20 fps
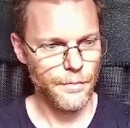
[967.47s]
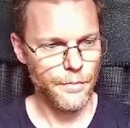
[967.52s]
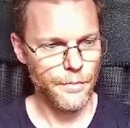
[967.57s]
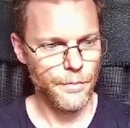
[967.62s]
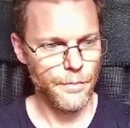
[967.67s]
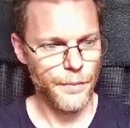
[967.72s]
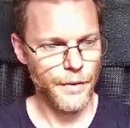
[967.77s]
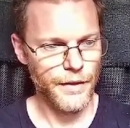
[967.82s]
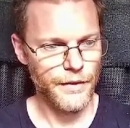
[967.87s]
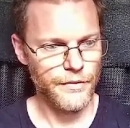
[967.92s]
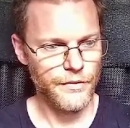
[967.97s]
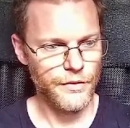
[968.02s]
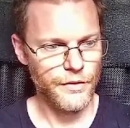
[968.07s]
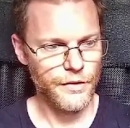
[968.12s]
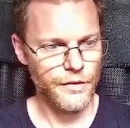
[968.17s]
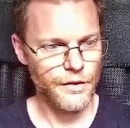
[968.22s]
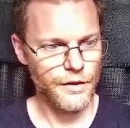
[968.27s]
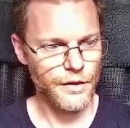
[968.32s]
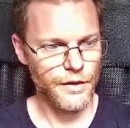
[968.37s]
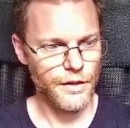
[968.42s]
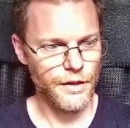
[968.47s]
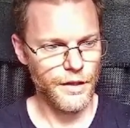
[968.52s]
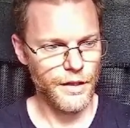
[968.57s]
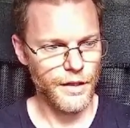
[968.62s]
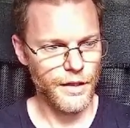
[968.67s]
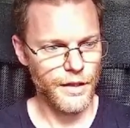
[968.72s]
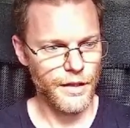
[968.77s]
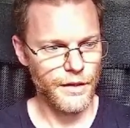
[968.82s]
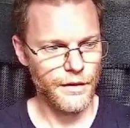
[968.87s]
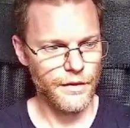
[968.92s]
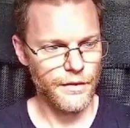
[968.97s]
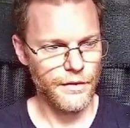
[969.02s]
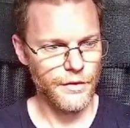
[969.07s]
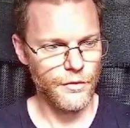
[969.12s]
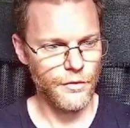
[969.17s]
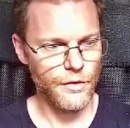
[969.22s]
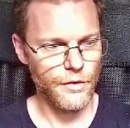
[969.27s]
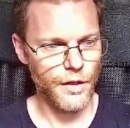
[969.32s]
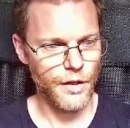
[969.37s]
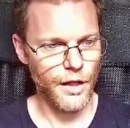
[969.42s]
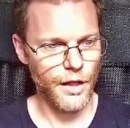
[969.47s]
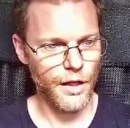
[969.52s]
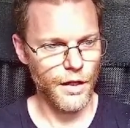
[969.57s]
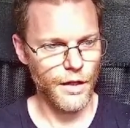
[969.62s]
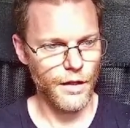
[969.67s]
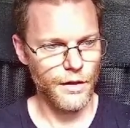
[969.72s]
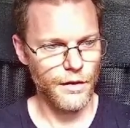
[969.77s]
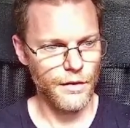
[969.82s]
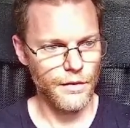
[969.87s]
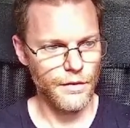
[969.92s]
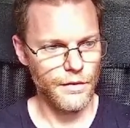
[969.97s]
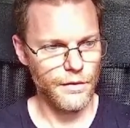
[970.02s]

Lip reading: basically it. You can